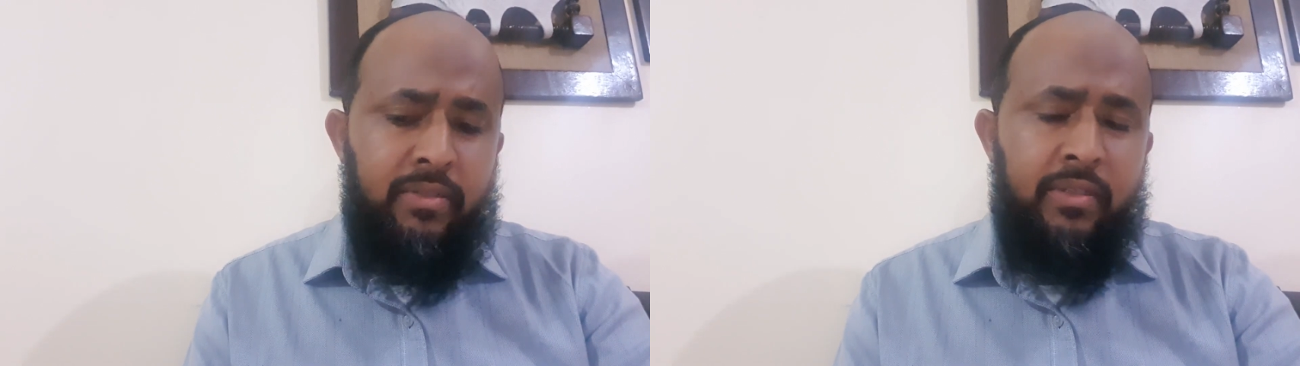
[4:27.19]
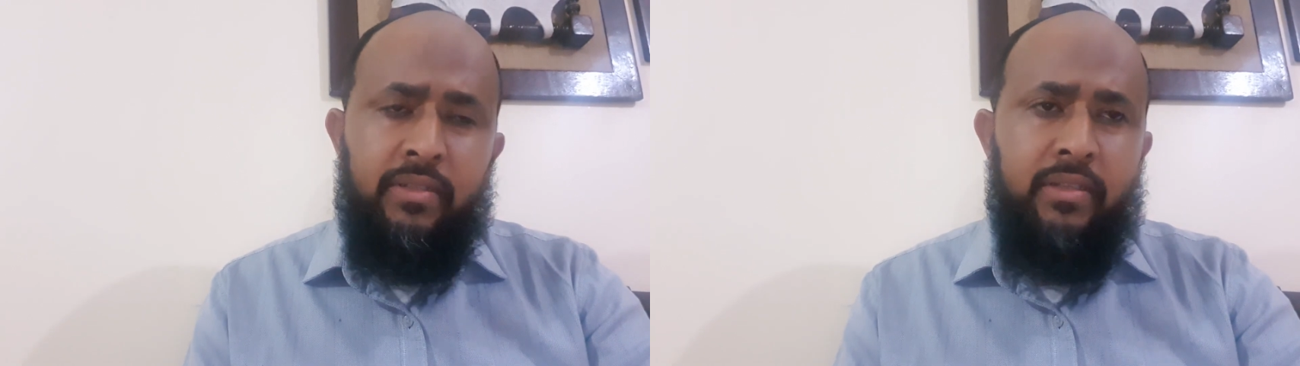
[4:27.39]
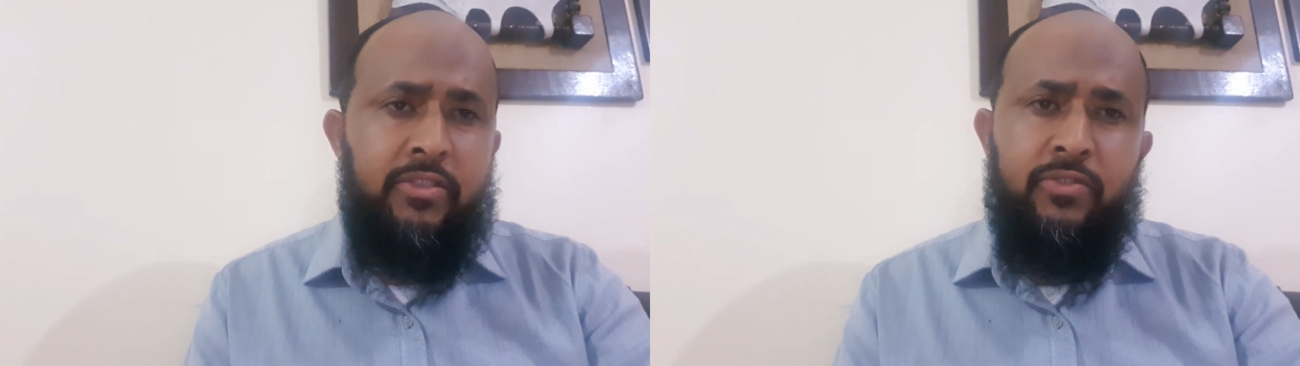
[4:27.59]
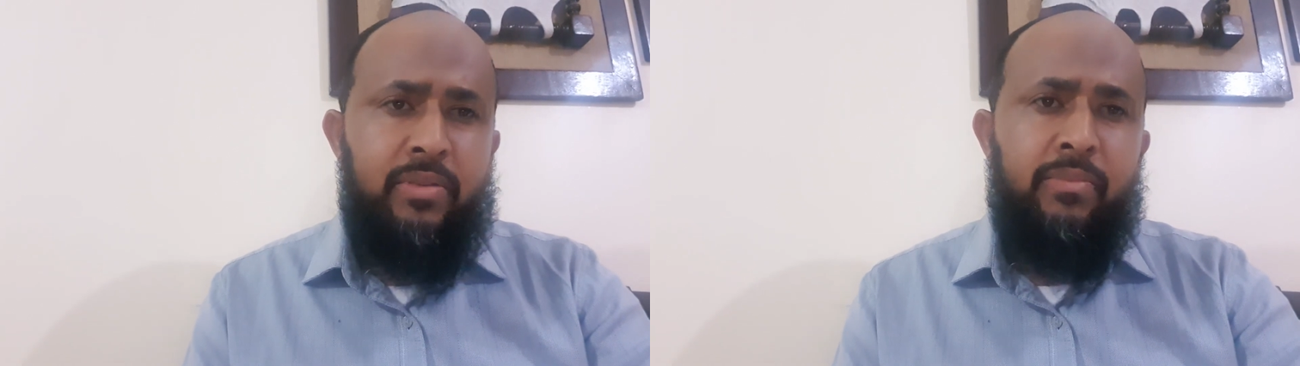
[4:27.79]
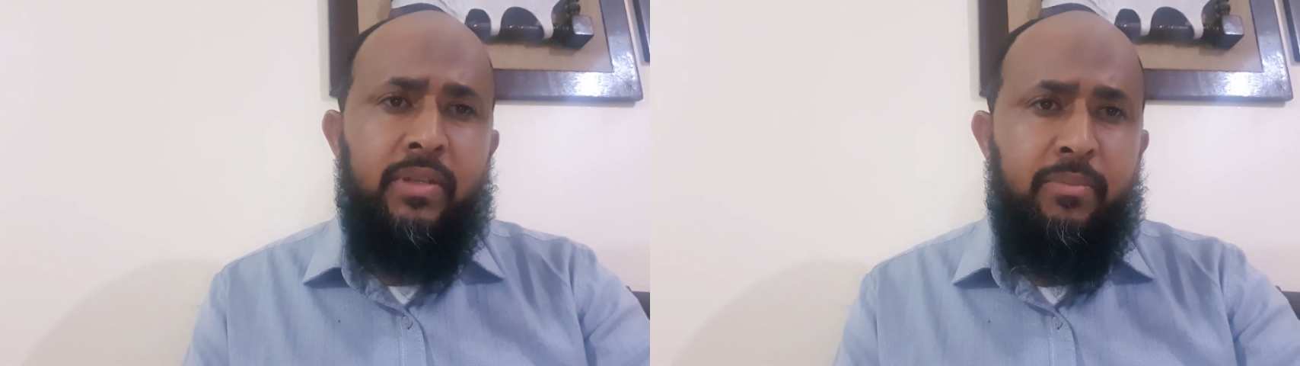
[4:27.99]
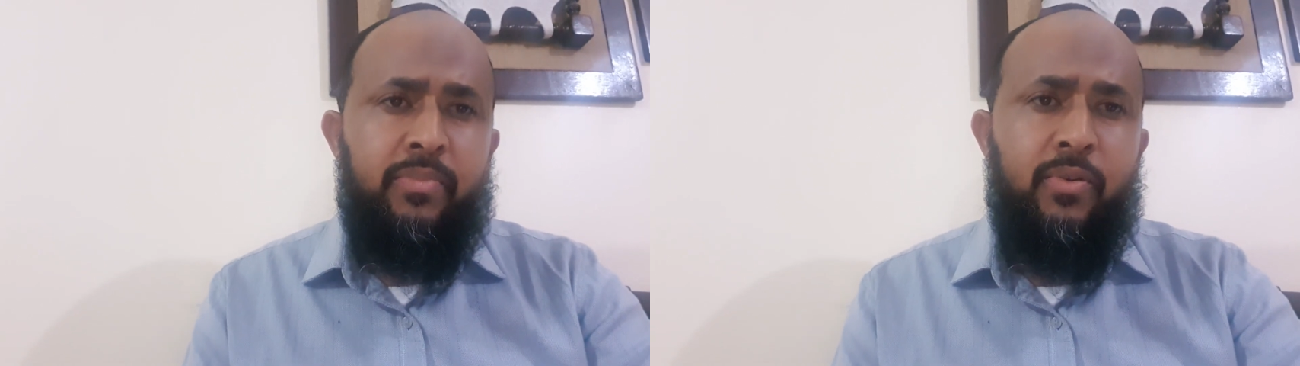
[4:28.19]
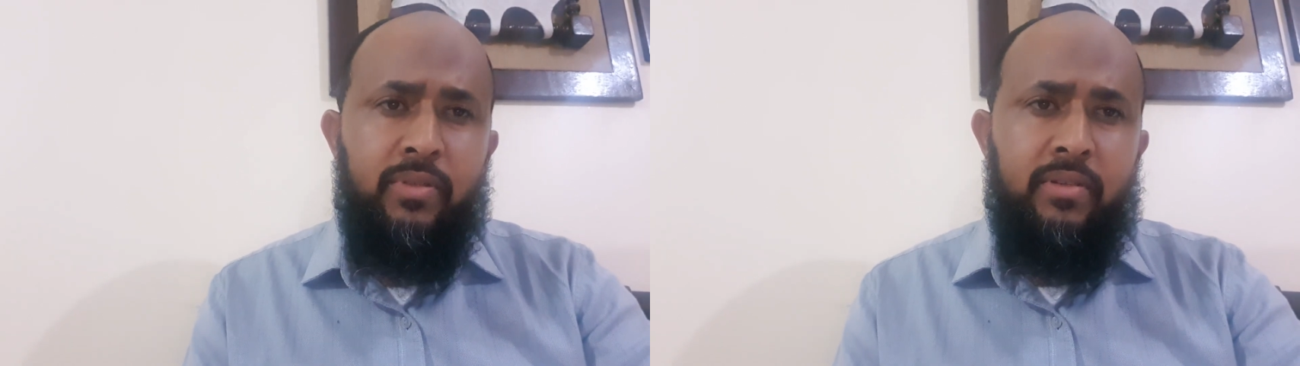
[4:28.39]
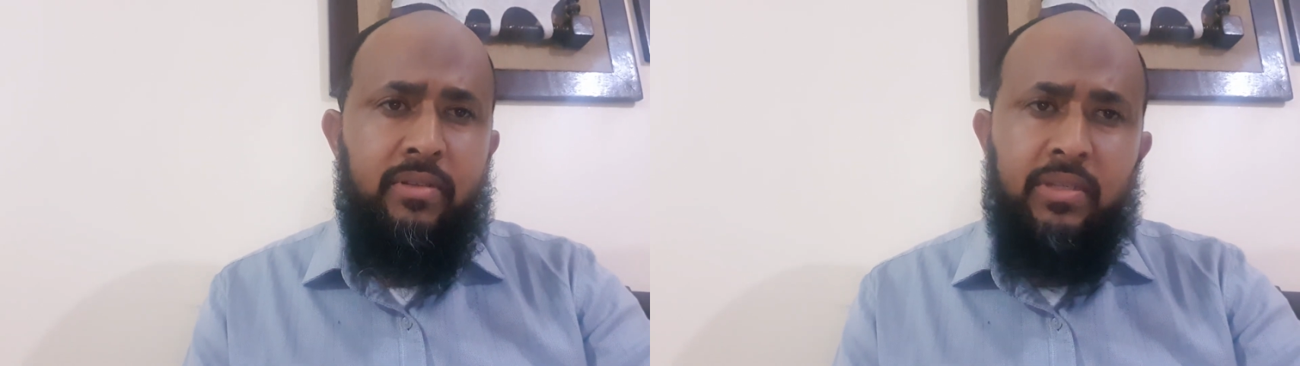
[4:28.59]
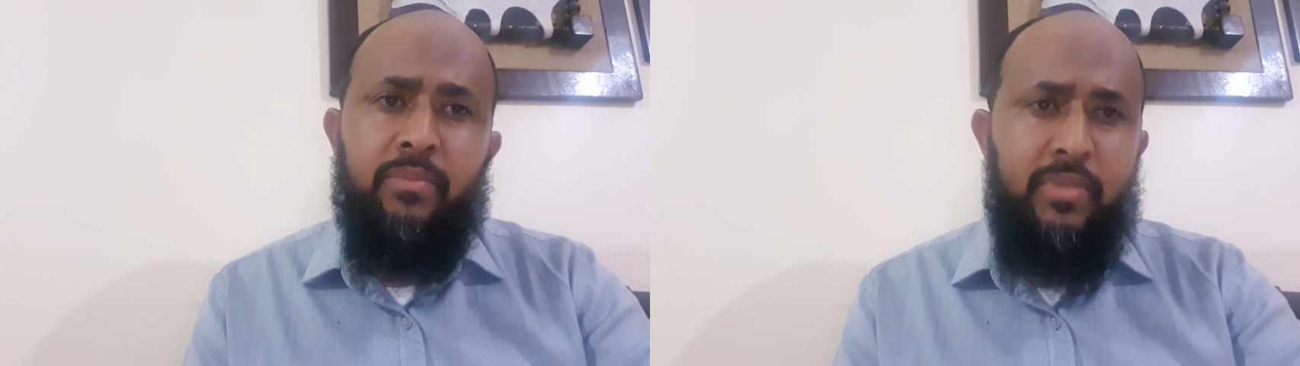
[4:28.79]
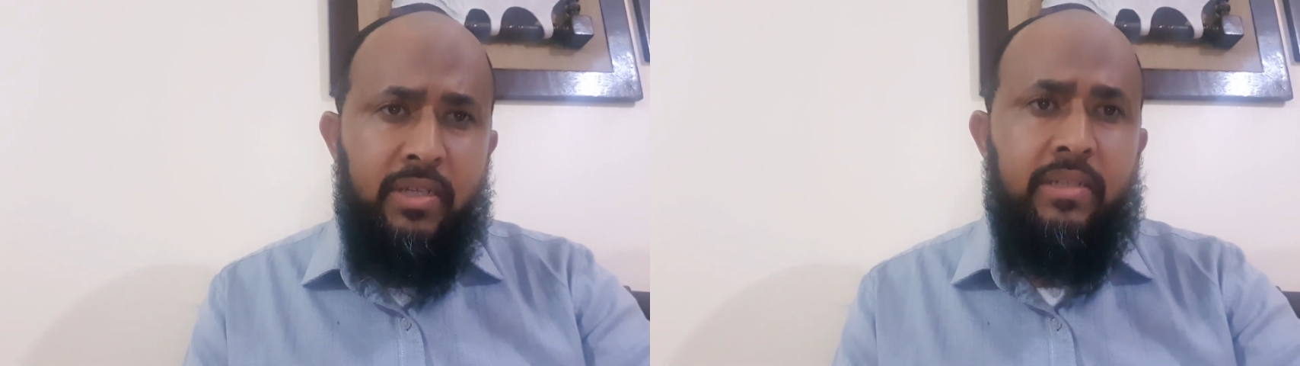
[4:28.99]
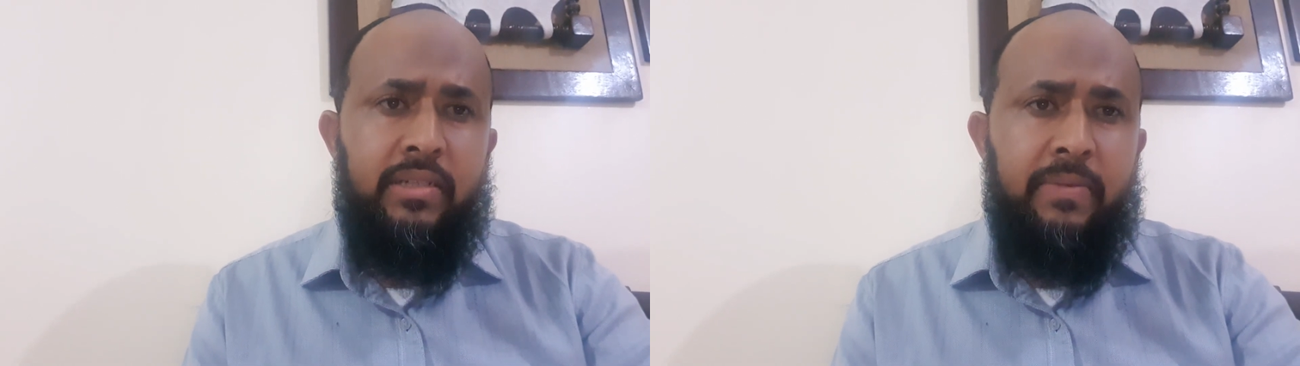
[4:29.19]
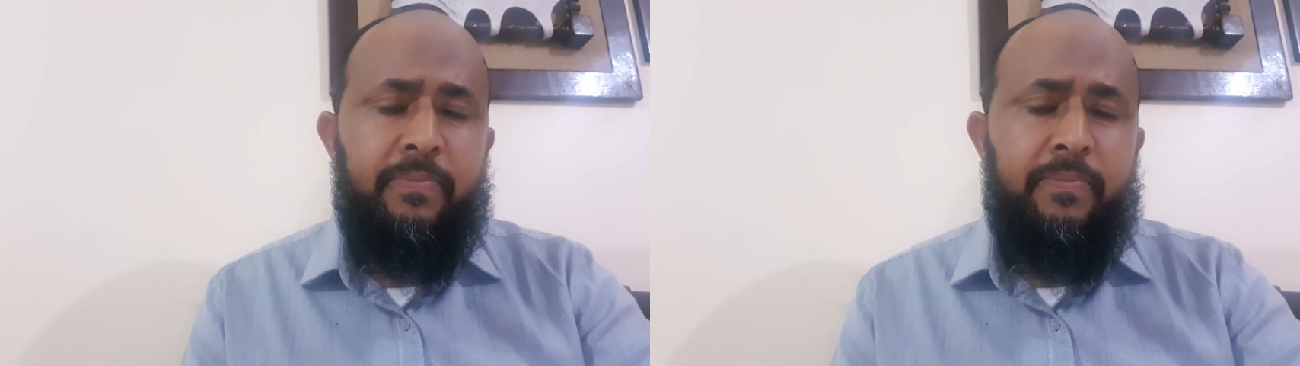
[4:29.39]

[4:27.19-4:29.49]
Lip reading: yet extremely important subject.